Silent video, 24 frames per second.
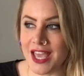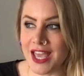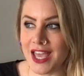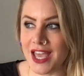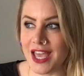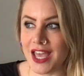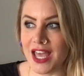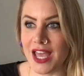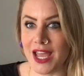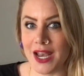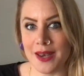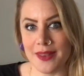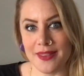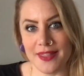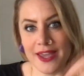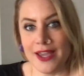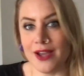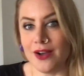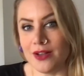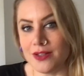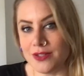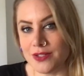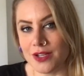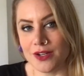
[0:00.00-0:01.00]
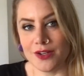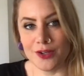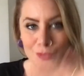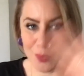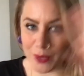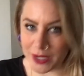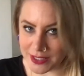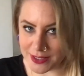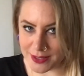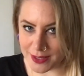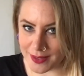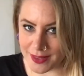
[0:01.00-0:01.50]
and they also are not
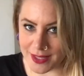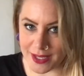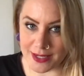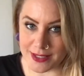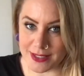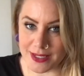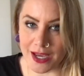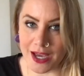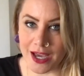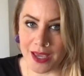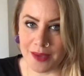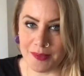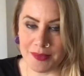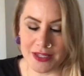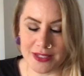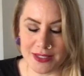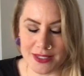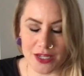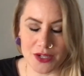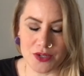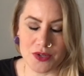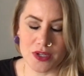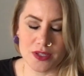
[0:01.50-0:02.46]
wasting their time, etc.